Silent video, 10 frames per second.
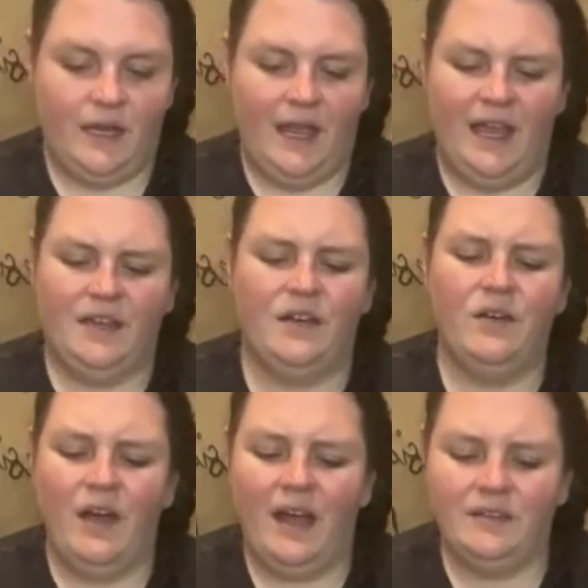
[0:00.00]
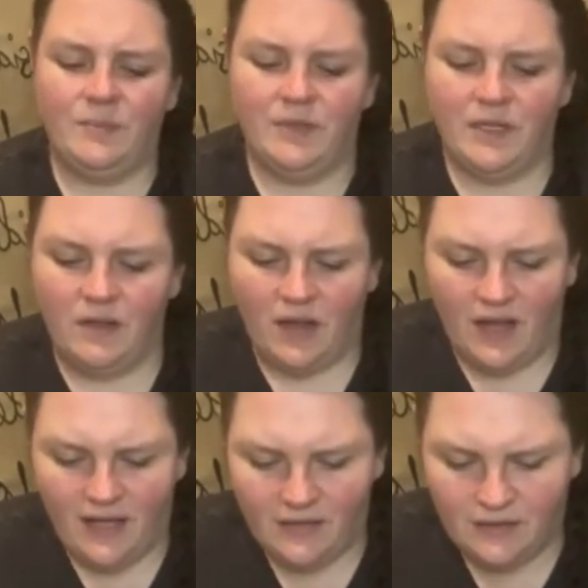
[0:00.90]
you don't have to put a
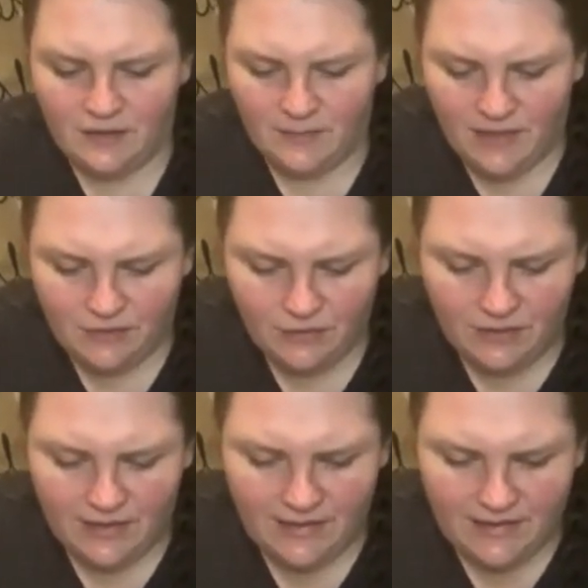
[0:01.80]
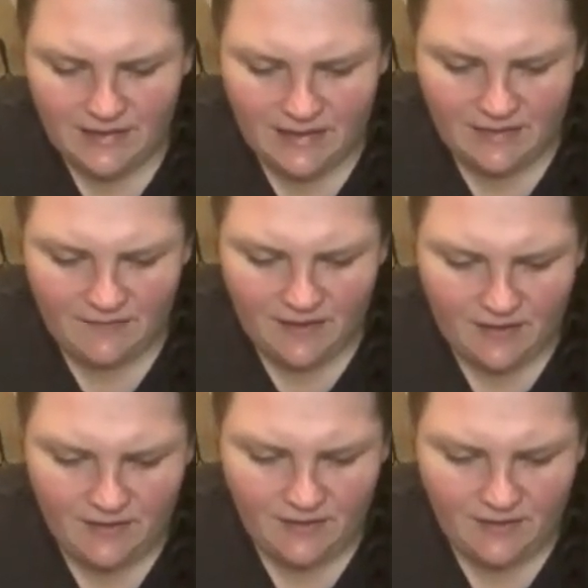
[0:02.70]
lot, just make sure it's even,